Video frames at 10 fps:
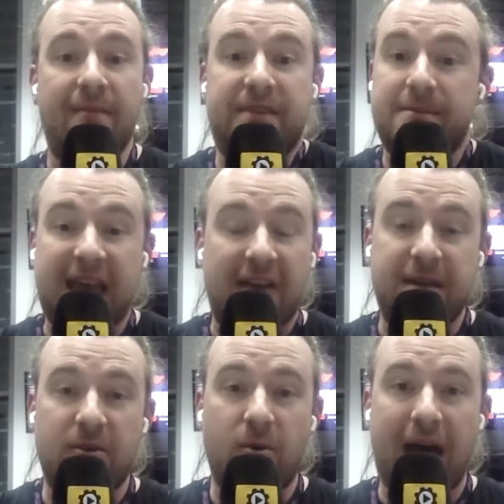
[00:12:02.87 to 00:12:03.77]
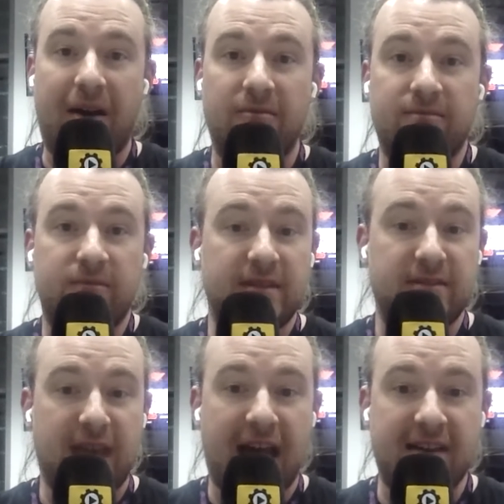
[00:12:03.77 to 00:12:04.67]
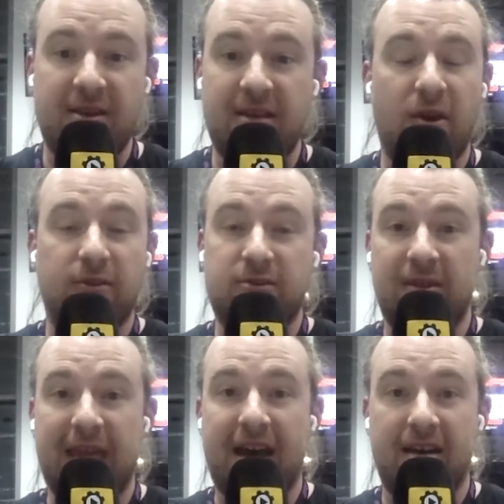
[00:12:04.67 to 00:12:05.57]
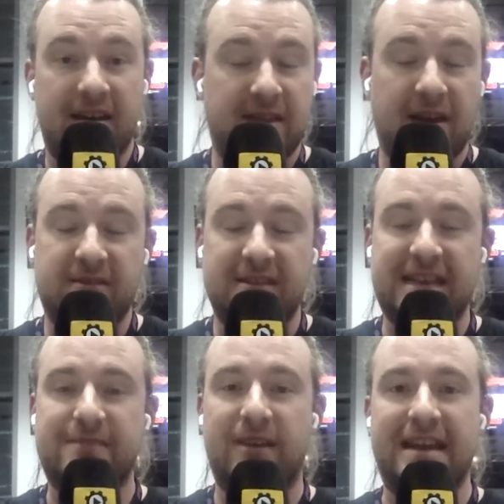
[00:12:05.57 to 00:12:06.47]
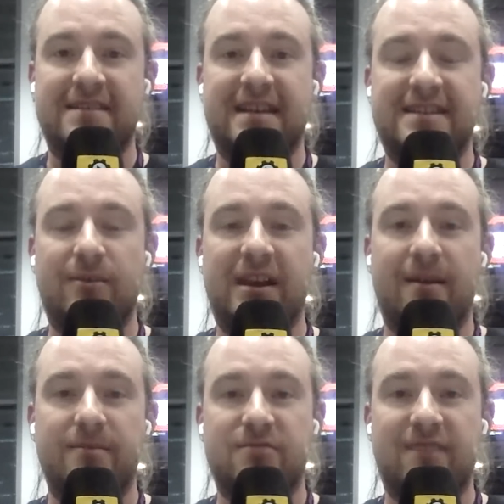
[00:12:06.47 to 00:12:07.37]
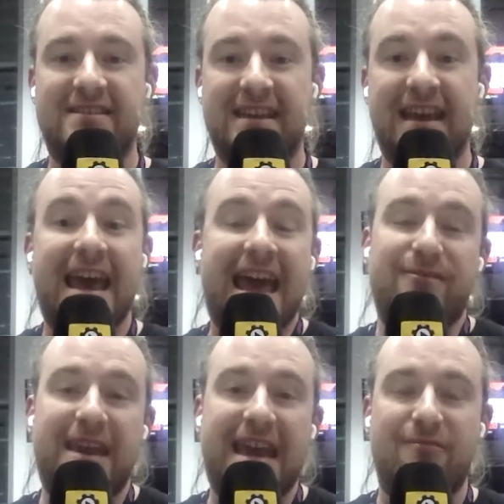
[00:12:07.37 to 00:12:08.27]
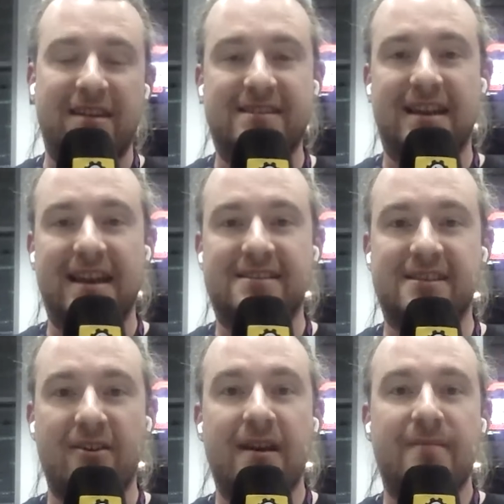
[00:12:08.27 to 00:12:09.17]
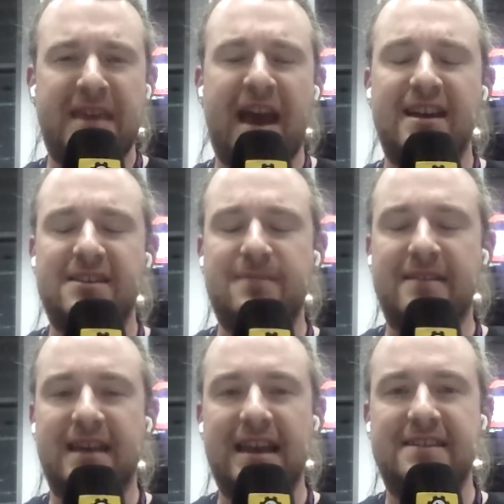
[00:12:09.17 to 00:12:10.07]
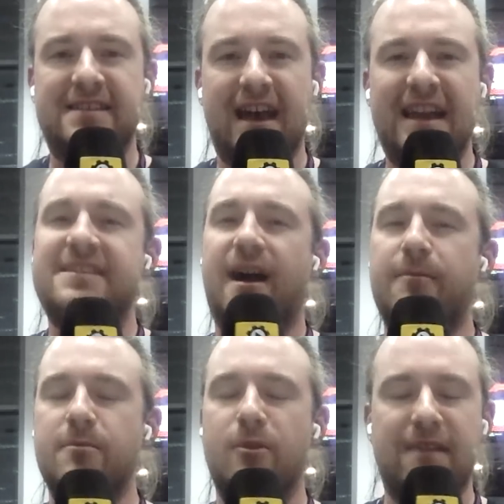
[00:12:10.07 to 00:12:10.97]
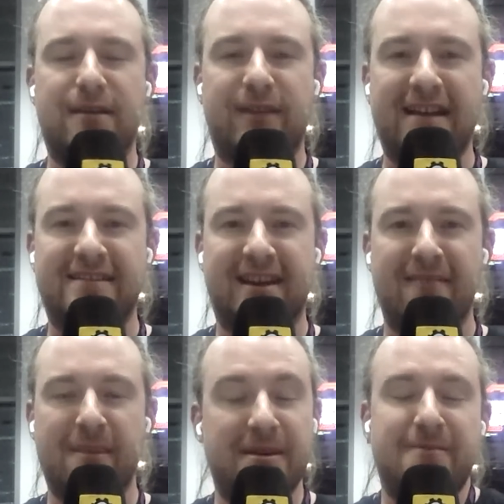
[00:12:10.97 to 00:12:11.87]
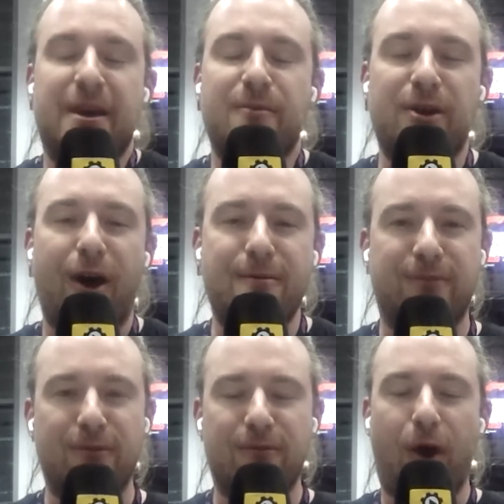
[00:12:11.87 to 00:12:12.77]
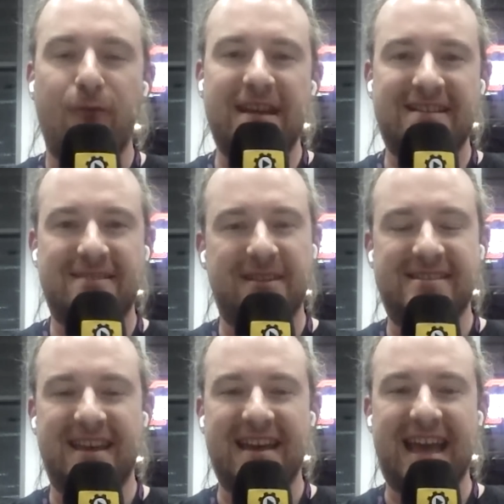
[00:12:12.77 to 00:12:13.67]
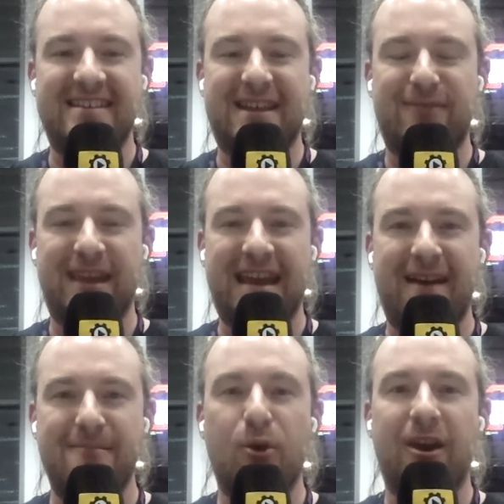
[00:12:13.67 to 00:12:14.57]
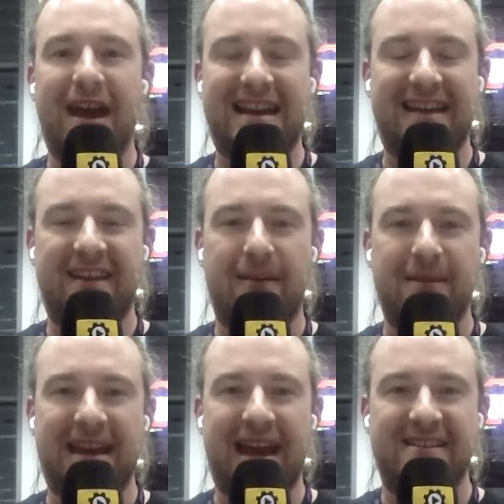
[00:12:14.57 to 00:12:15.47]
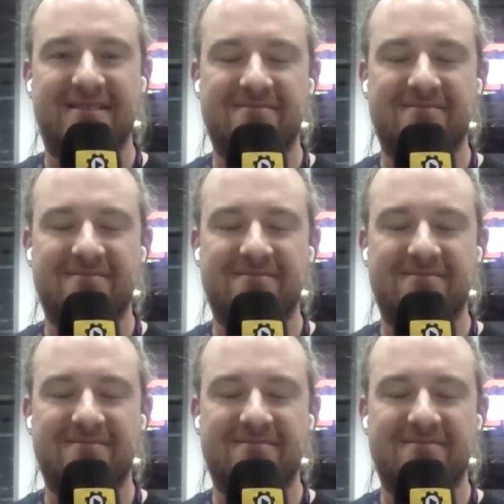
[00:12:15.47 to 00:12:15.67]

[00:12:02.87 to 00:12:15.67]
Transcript: Teams have been caught out not doing that successfully in testing when it comes to racing, even here recently. So yeah, I'd expect at least a couple more red flags to come. I mean, we're not hopeful of it, but it's definitely more likely in the coming days.